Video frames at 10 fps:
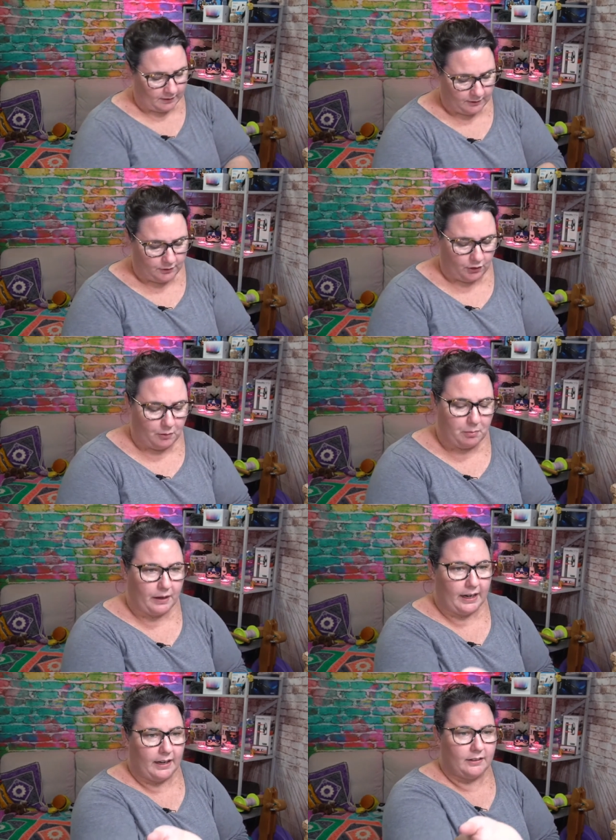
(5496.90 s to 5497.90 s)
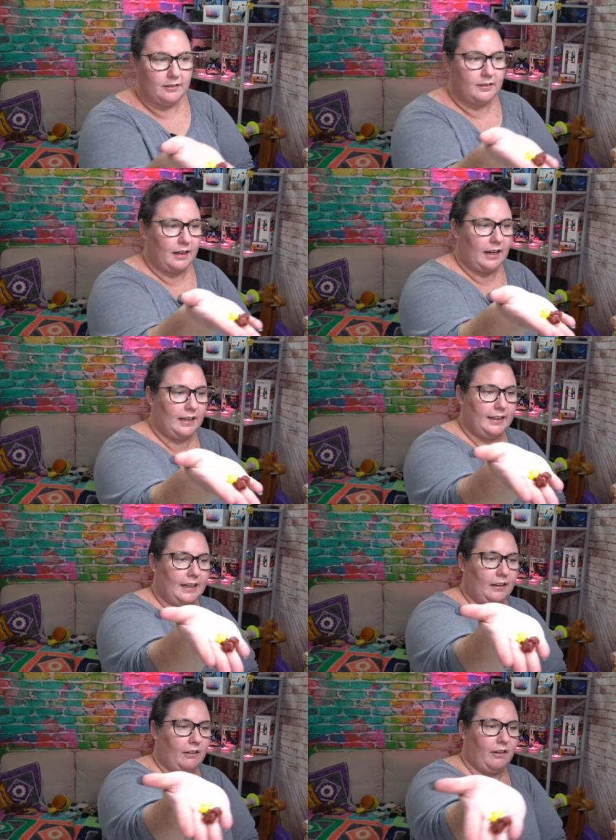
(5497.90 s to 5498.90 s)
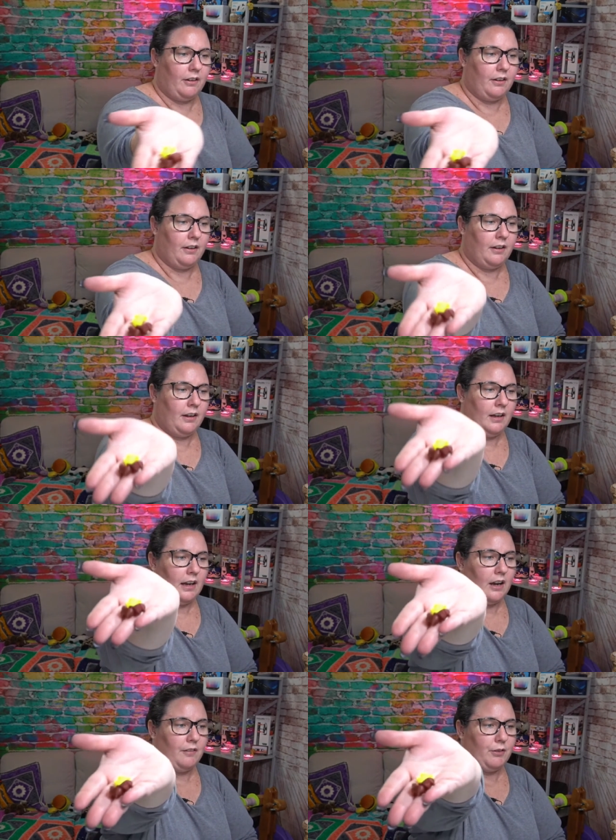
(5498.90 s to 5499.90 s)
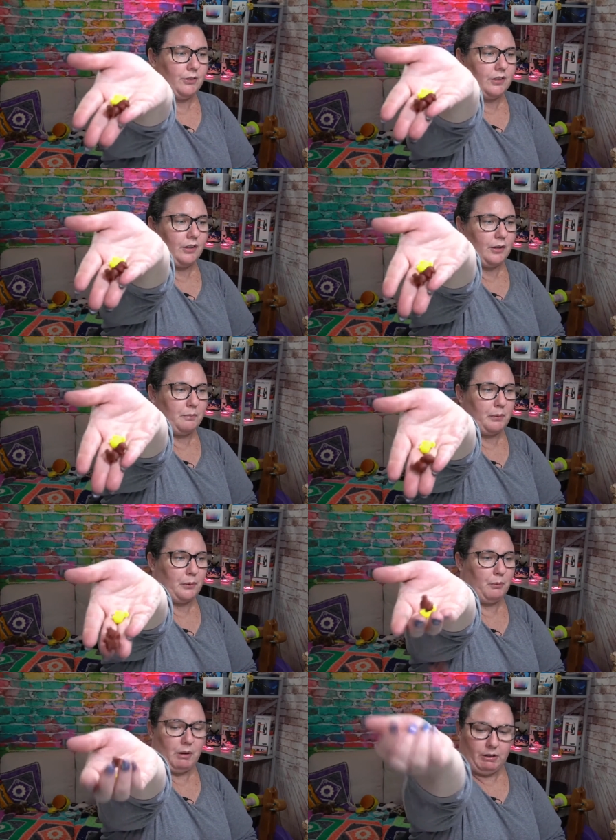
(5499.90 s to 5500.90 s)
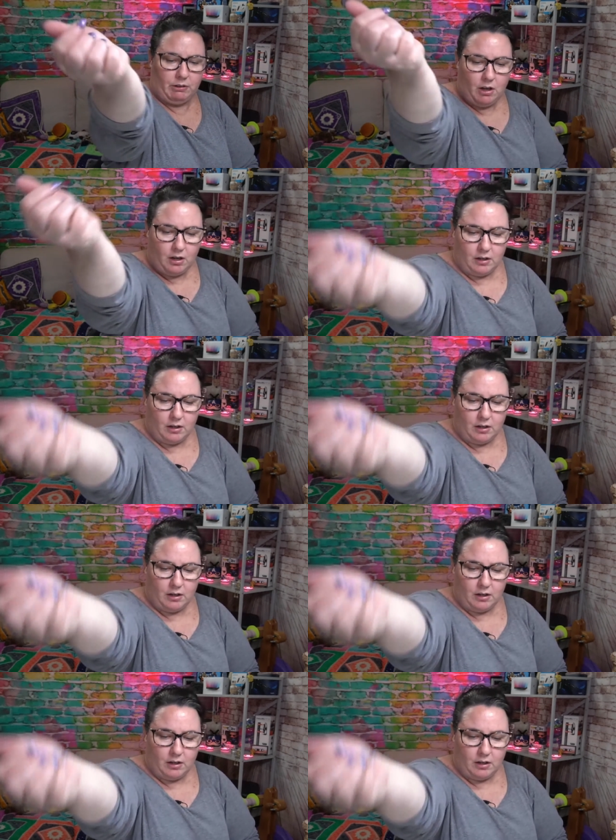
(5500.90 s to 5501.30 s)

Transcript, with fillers: two browns and a yellow. I've also got a blue one. Oh,